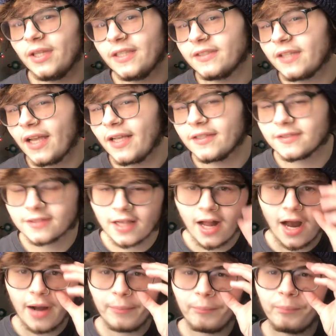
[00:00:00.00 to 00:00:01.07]
these days
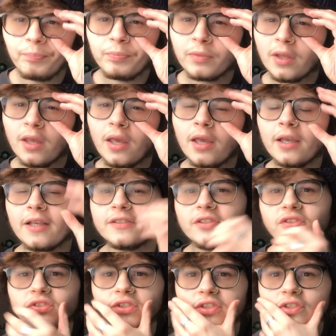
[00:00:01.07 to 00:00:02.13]
because
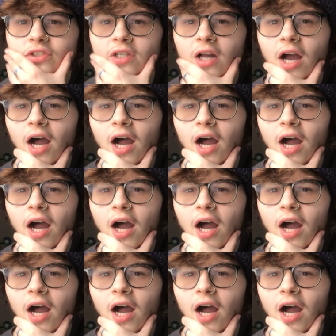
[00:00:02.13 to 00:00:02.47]
it's just